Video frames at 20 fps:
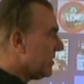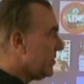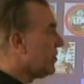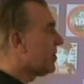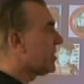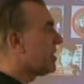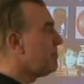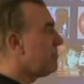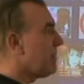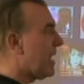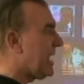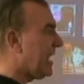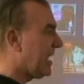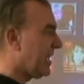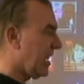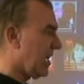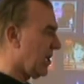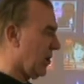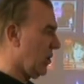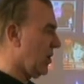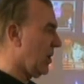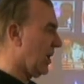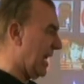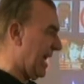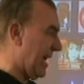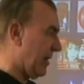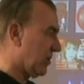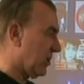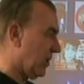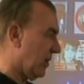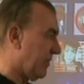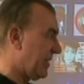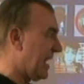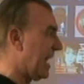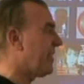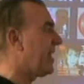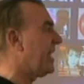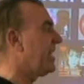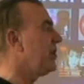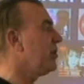you can make the oil out of.
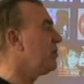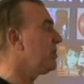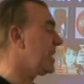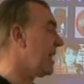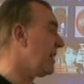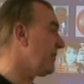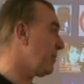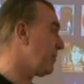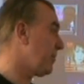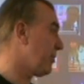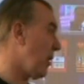Now they usually have a